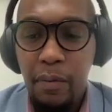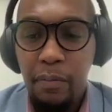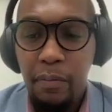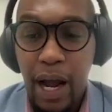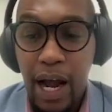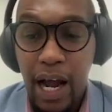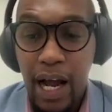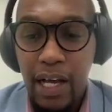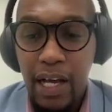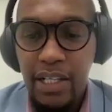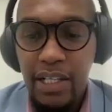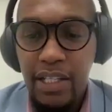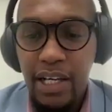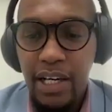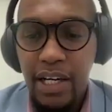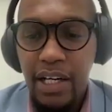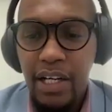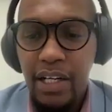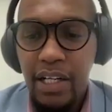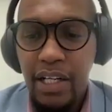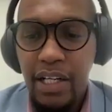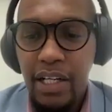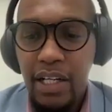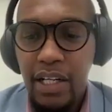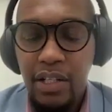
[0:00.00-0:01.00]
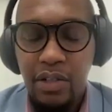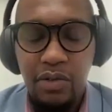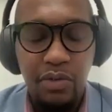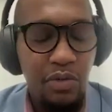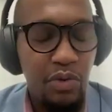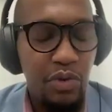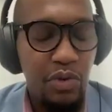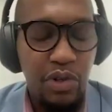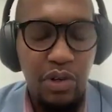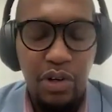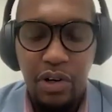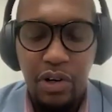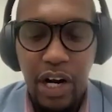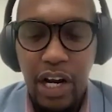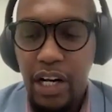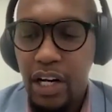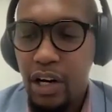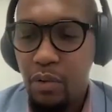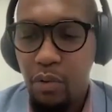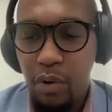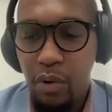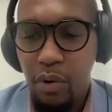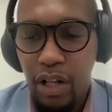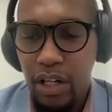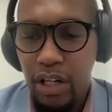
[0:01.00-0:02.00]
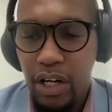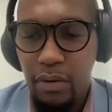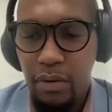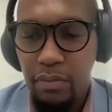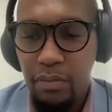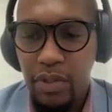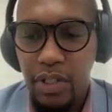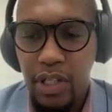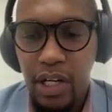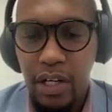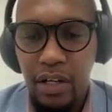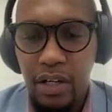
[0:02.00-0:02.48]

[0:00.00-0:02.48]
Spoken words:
by SANEDI is greatly welcomed,